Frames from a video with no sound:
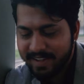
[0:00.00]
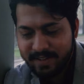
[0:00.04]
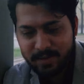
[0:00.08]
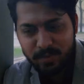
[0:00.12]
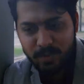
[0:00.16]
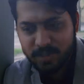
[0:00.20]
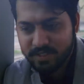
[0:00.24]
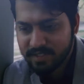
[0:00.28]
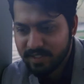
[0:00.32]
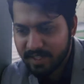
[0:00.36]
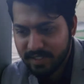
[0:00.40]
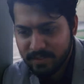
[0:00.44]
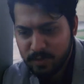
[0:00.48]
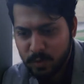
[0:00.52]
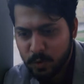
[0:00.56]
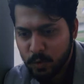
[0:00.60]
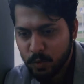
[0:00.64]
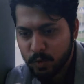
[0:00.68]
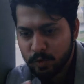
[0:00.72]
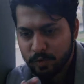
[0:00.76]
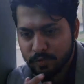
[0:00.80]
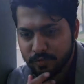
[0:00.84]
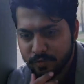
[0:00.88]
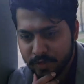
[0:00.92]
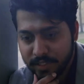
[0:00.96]
it was like through
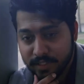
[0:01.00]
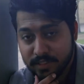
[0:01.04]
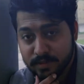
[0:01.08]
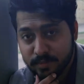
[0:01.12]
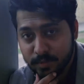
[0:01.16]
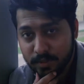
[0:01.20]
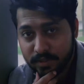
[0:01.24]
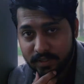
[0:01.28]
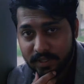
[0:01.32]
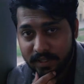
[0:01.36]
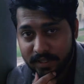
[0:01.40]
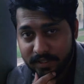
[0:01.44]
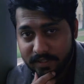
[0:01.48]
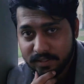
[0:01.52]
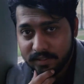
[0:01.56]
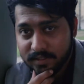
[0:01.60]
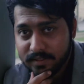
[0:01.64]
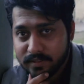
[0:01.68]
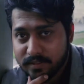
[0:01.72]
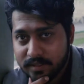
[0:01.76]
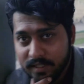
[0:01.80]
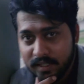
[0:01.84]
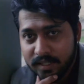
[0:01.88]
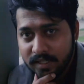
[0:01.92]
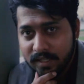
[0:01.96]
Facebook.
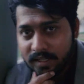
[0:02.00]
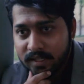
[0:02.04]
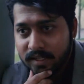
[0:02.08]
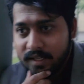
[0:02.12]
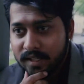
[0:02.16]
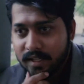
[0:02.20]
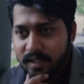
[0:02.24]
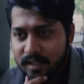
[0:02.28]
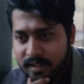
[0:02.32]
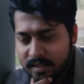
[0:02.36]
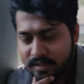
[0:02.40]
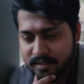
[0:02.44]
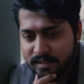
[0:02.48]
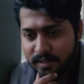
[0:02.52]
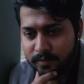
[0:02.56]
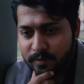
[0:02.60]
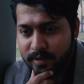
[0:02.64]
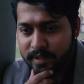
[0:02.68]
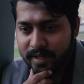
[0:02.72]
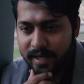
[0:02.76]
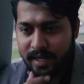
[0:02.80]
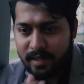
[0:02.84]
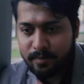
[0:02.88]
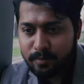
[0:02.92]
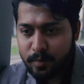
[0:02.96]
Like someone
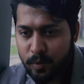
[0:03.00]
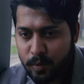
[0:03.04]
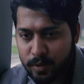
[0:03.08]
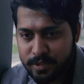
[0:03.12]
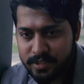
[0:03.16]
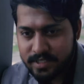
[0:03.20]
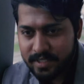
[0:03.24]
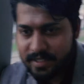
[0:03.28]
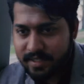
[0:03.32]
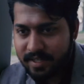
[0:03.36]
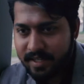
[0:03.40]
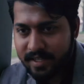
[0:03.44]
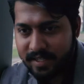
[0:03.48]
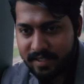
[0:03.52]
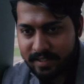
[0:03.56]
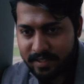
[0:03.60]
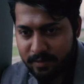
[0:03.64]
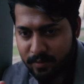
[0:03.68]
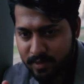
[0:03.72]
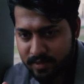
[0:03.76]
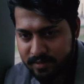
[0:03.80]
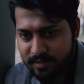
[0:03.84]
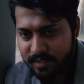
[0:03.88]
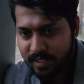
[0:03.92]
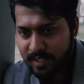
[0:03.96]
had posted, like they
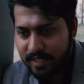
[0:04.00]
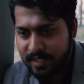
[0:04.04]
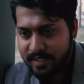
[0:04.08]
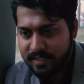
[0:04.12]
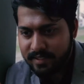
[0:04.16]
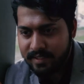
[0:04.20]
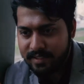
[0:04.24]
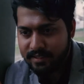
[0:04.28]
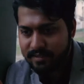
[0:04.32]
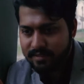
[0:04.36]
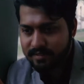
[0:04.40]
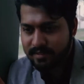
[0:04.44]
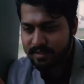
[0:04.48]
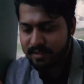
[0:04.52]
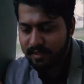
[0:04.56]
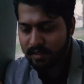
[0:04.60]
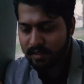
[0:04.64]
were selling this